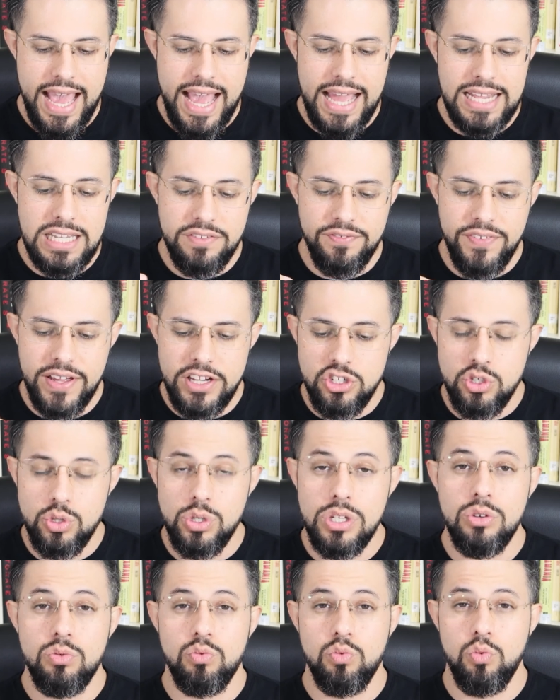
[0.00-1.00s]
and
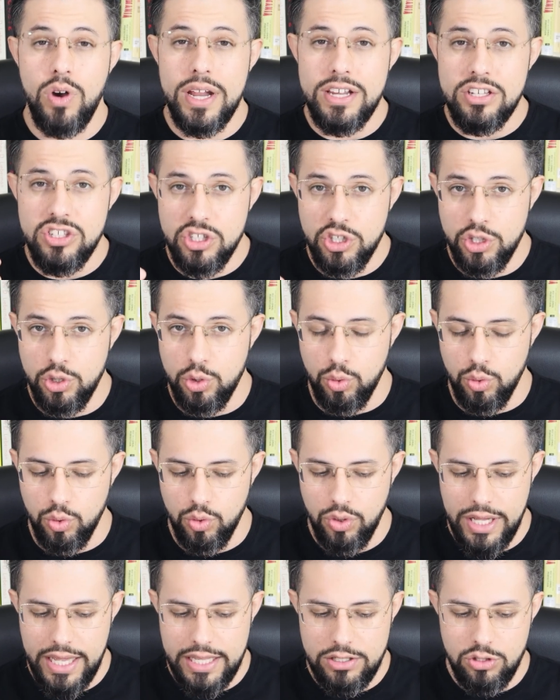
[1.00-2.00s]
eventually rescue
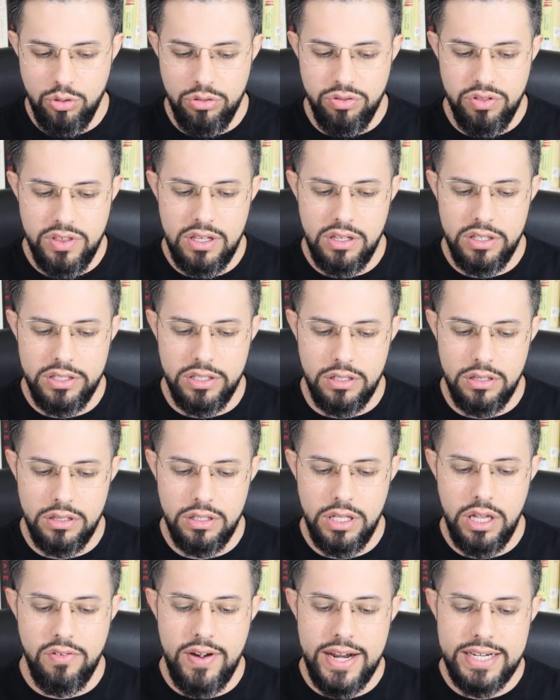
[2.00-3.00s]

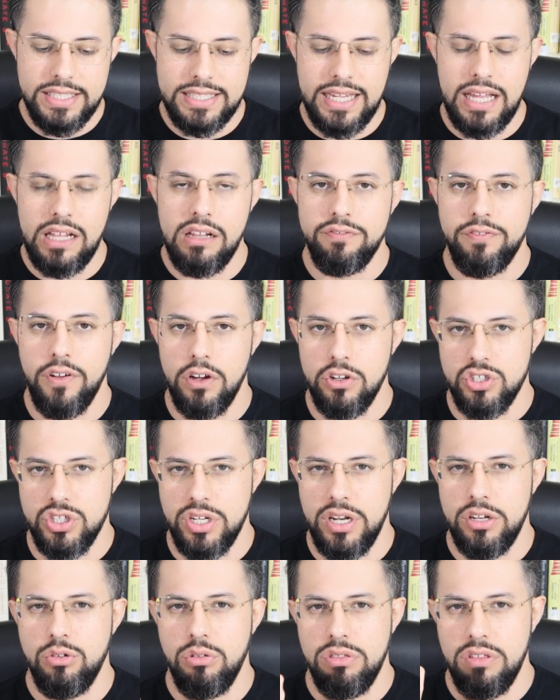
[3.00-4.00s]
endothelial erectile
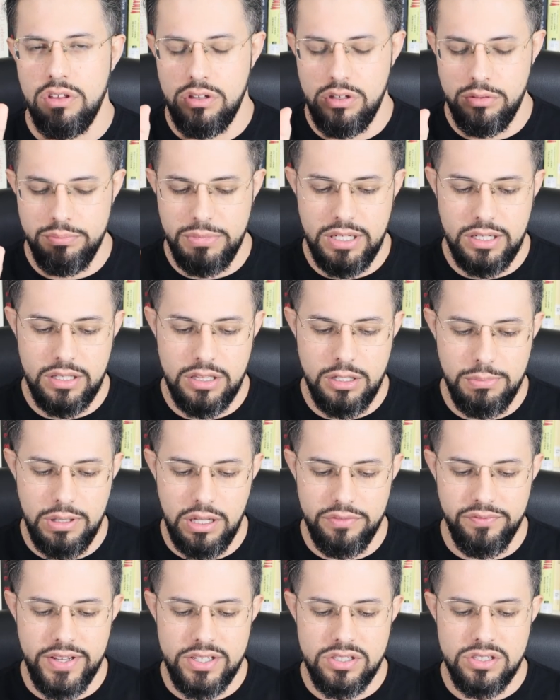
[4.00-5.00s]
function, endothelial meaning the
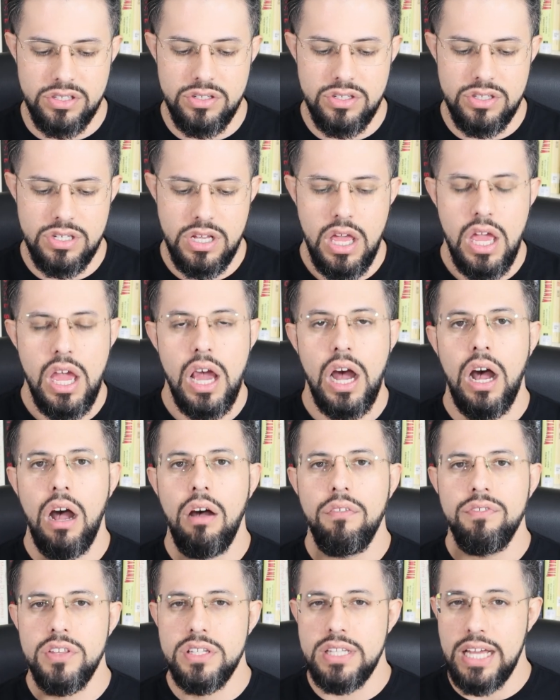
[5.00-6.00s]
blood vessels,
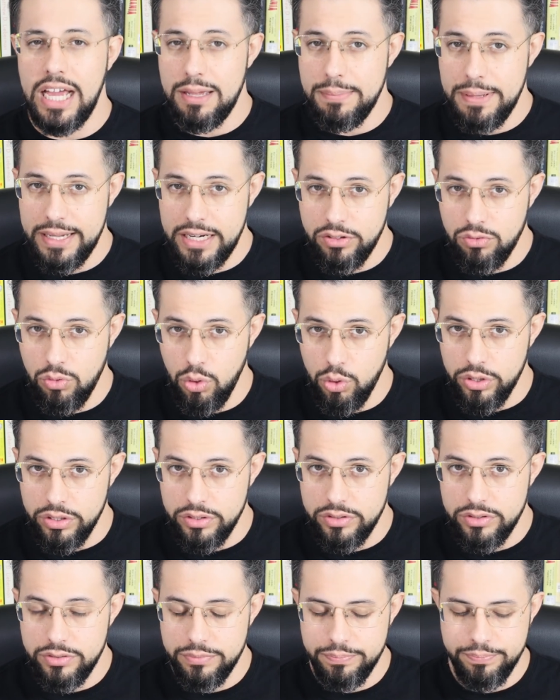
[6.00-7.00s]
of the diabetic
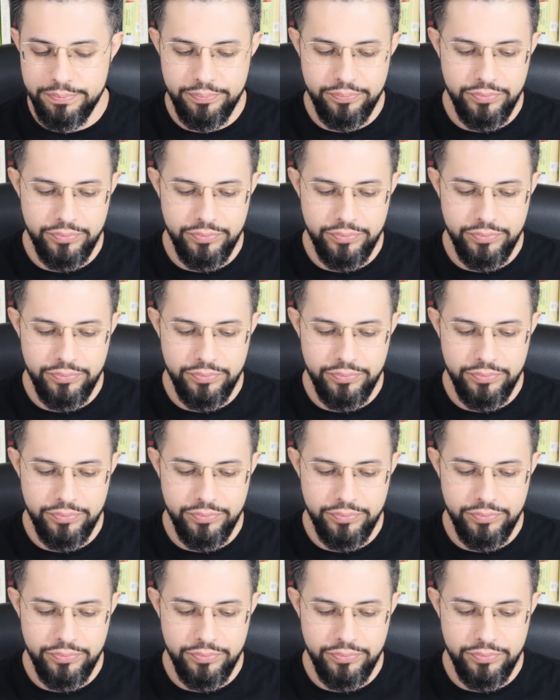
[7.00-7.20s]
rodent.